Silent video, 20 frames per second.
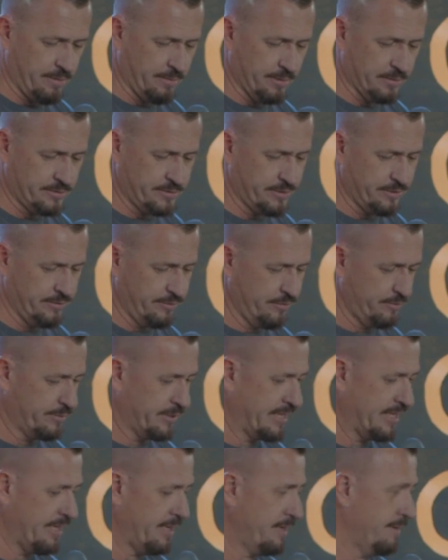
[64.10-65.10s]
able to
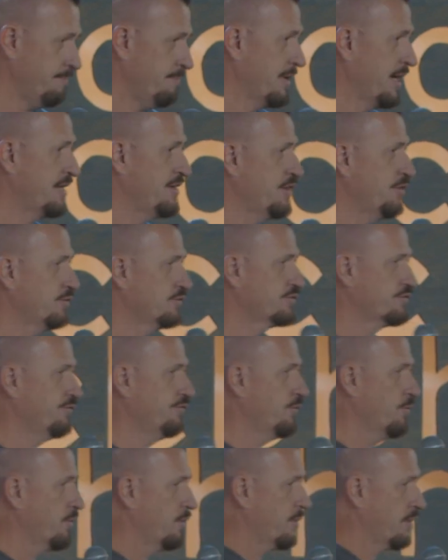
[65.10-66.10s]
get my notes
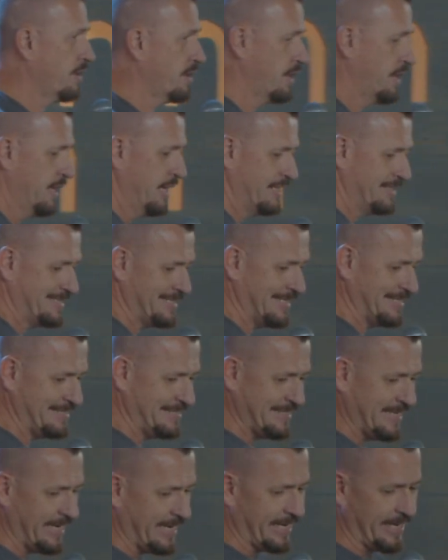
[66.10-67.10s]
for
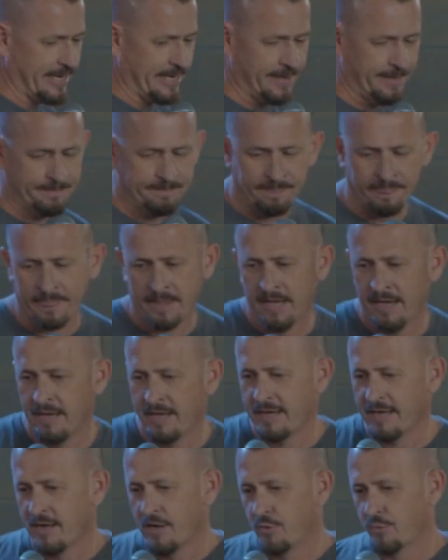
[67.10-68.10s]
today.
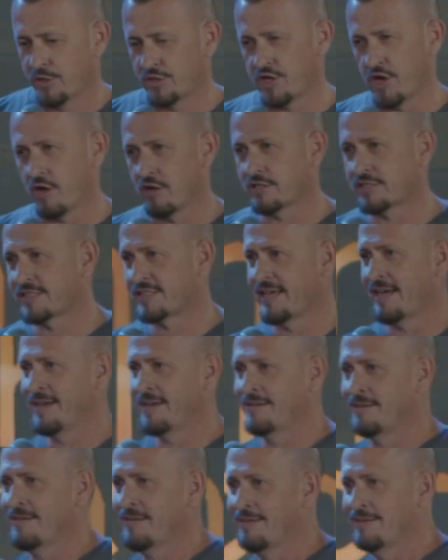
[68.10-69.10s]
Would you all
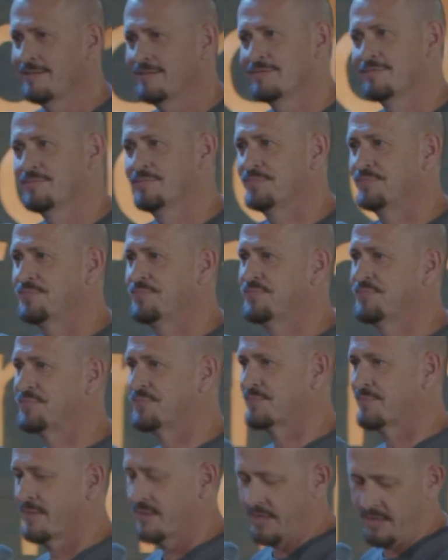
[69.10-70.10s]
stand?
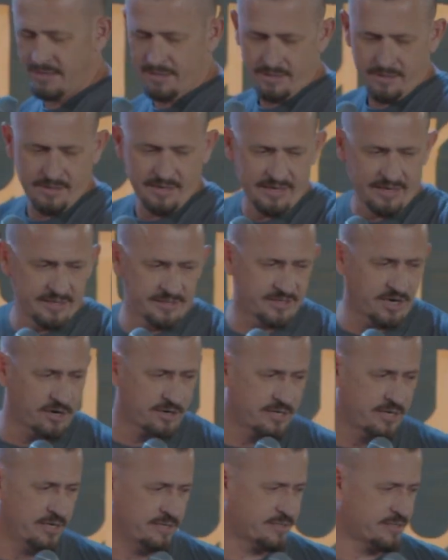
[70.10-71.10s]
It is our
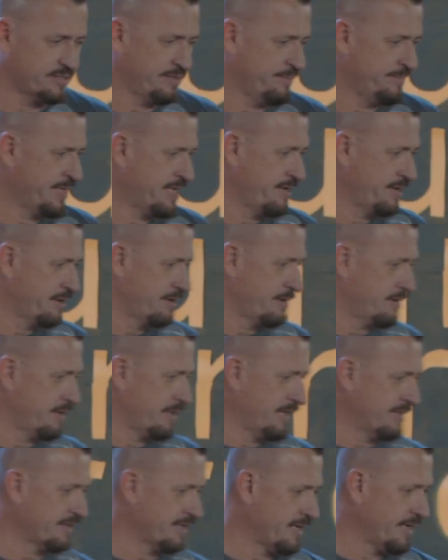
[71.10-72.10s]
custom here
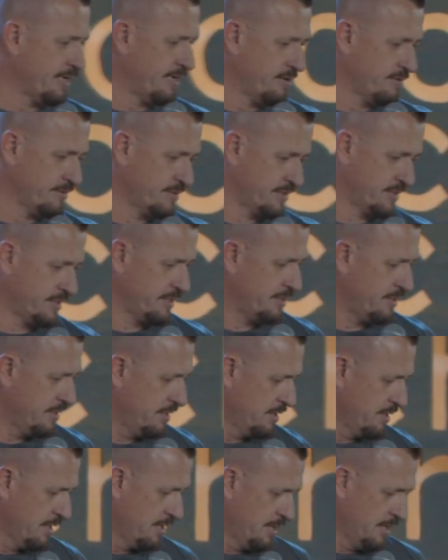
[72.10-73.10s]
at the house
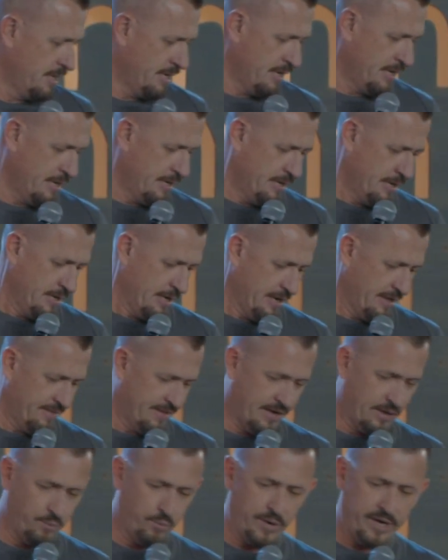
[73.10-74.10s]

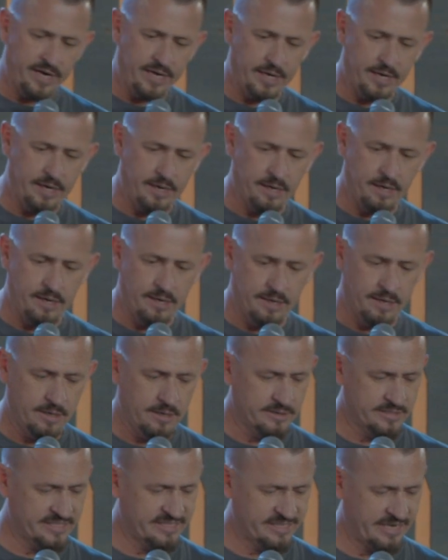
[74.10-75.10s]
that we
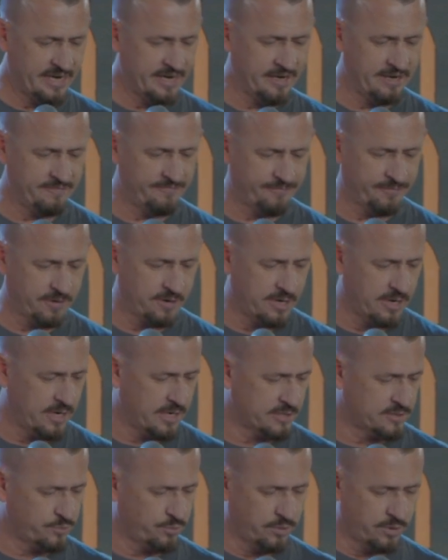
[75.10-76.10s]
stand for
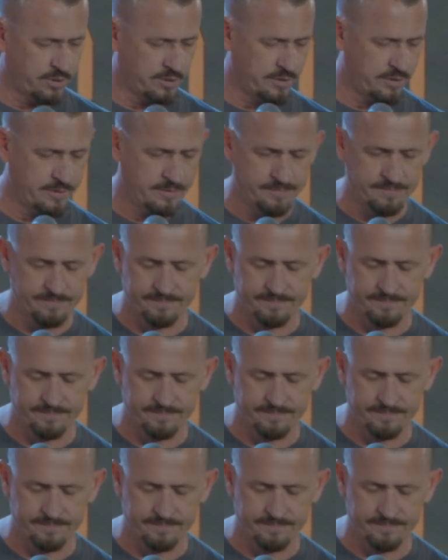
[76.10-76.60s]
God's word.